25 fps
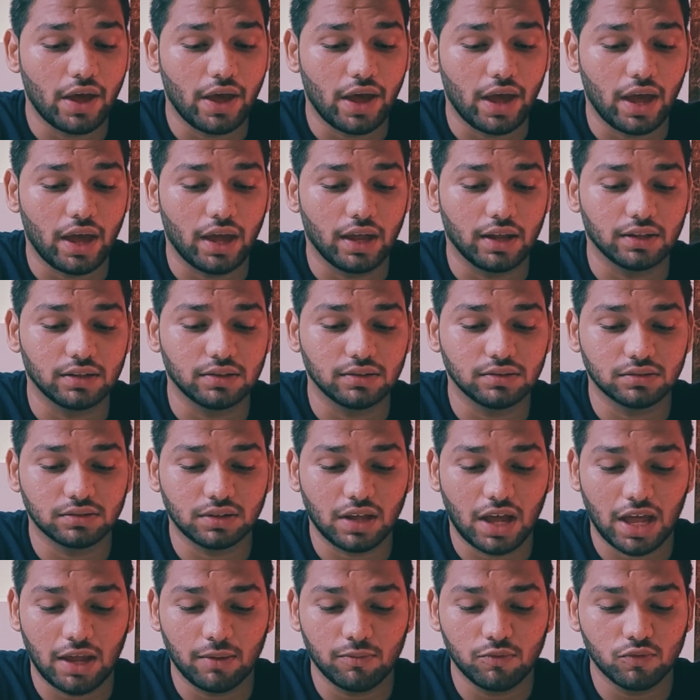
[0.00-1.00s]
and
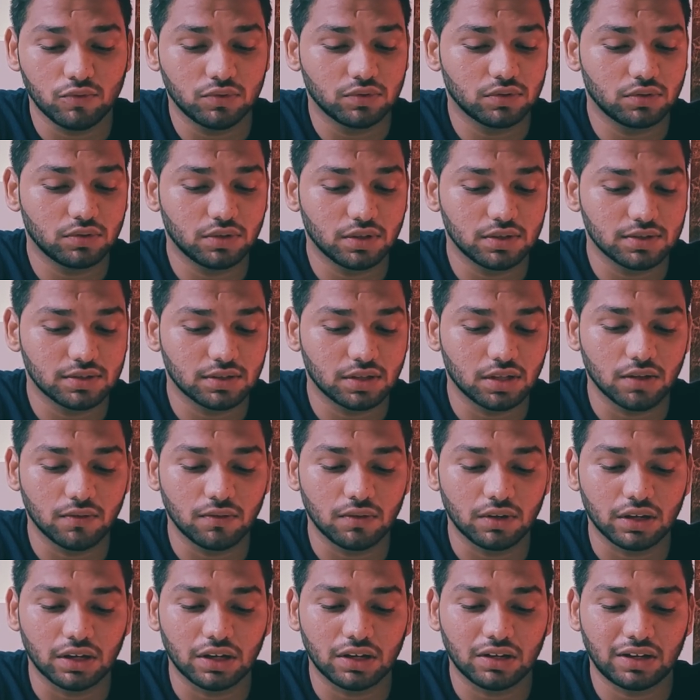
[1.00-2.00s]
I'm just
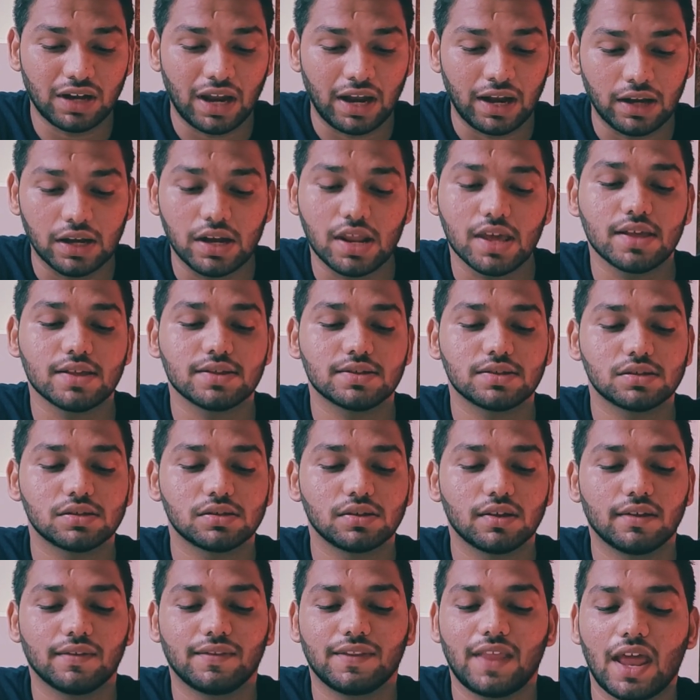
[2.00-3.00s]
giving it 10
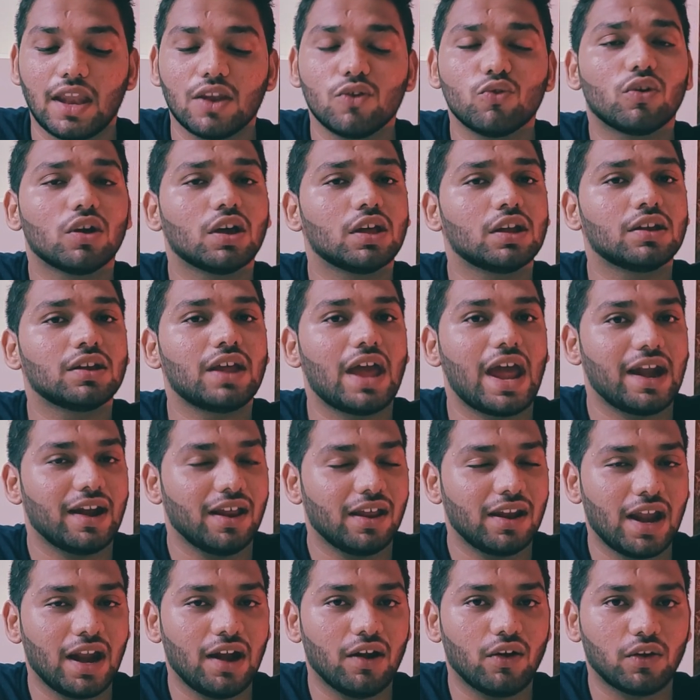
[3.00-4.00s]
days. Then you can add
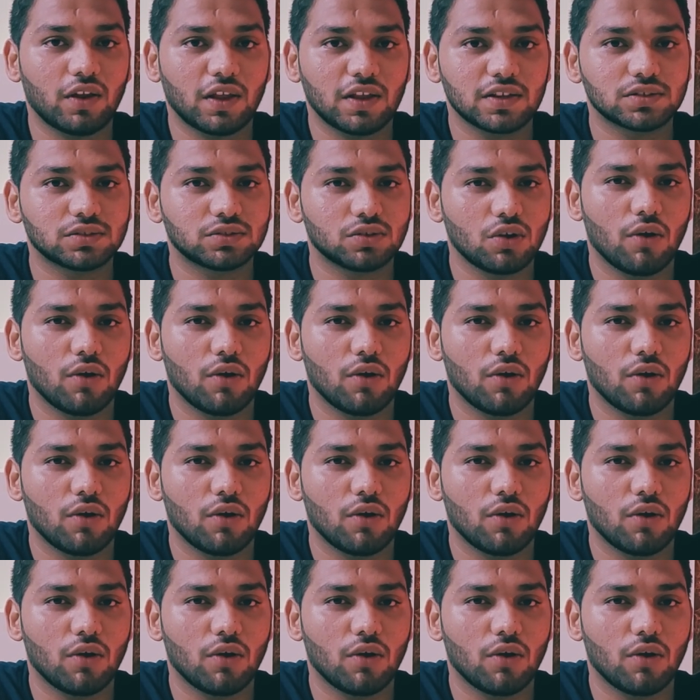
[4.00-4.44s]
an address